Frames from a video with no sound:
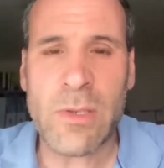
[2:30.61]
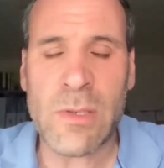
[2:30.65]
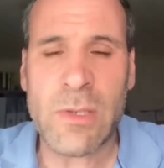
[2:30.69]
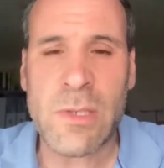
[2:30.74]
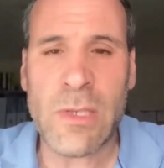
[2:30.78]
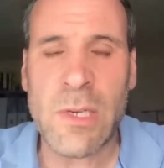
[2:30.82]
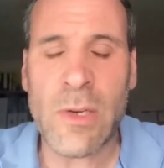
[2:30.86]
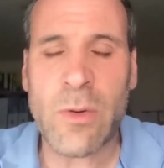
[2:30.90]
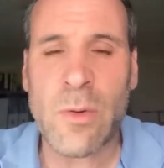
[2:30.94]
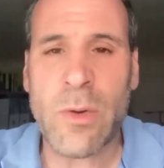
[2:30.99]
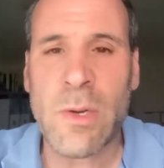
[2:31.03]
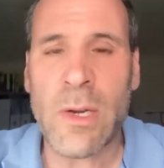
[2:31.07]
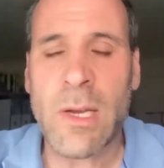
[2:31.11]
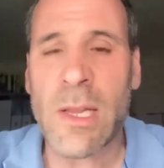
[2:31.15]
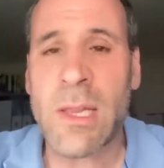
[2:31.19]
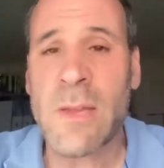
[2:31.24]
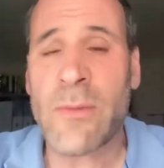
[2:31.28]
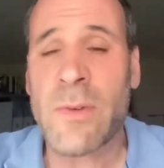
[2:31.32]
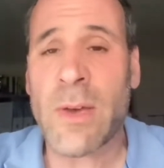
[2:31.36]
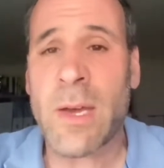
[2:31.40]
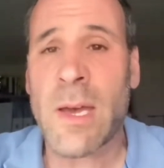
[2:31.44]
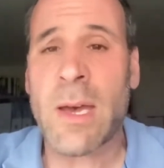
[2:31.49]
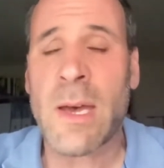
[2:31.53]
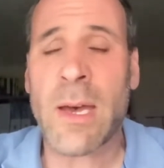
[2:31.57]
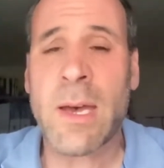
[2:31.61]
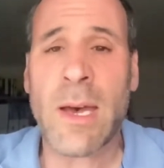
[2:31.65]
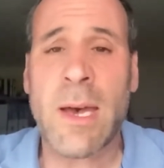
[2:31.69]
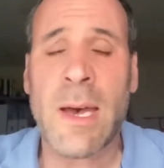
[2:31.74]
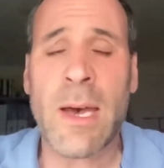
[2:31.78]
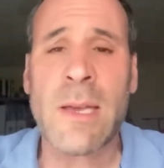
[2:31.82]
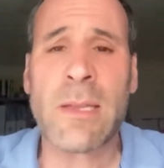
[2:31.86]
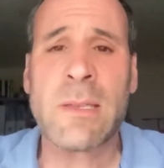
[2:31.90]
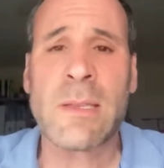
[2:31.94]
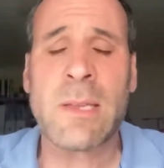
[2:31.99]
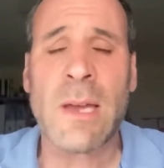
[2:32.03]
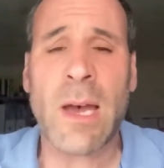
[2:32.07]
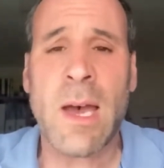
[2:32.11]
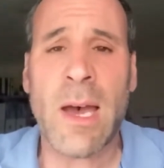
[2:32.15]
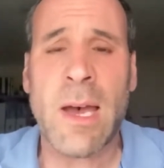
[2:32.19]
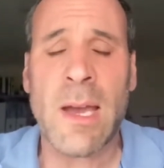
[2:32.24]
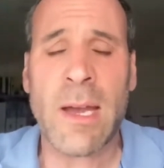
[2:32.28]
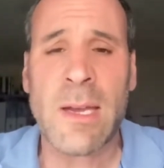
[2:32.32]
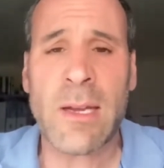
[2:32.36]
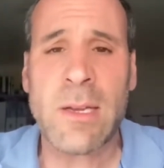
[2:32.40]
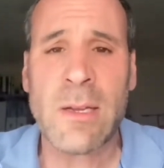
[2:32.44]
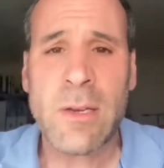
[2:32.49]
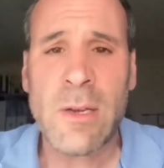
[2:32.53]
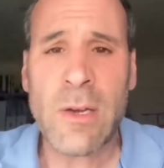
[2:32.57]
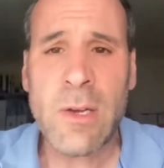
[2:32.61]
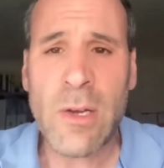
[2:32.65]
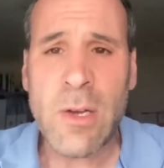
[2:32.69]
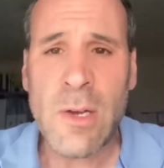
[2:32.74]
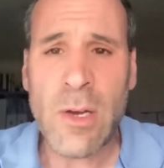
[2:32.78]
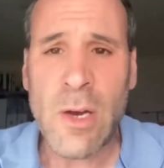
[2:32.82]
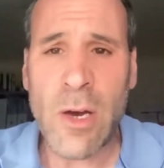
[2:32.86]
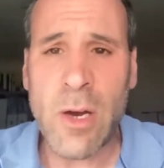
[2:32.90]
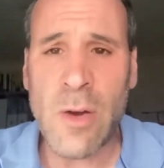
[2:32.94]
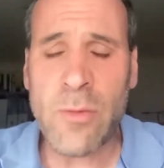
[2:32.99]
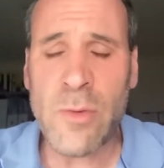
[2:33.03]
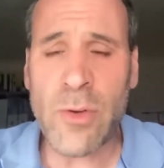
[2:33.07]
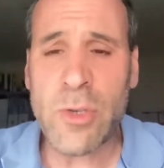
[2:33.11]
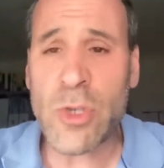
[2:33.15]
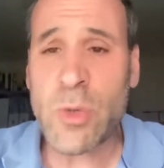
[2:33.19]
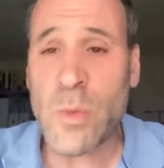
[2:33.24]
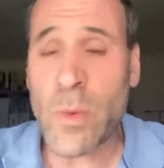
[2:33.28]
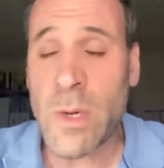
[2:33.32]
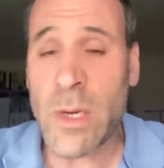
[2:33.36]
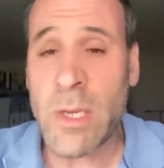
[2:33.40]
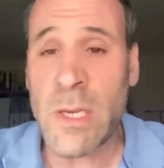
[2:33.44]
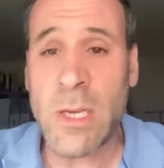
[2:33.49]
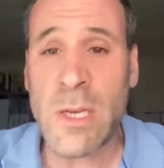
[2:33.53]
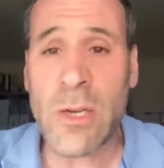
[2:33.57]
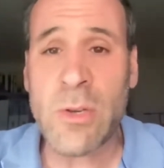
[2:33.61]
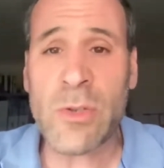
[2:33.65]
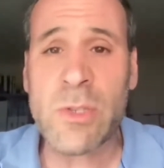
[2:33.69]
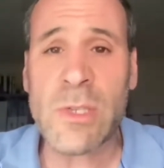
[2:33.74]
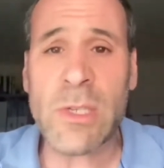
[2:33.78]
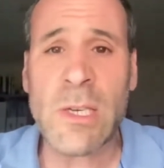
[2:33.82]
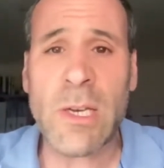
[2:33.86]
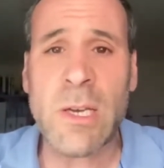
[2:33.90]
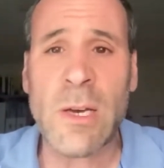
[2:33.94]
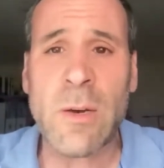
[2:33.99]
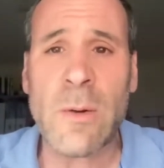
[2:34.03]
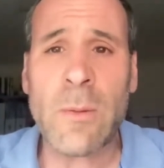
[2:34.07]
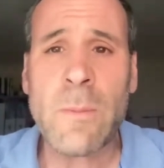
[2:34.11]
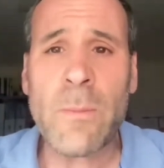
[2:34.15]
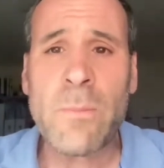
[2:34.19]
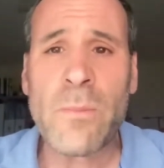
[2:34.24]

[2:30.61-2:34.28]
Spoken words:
Zichrona Levaracha, died over 20 years ago.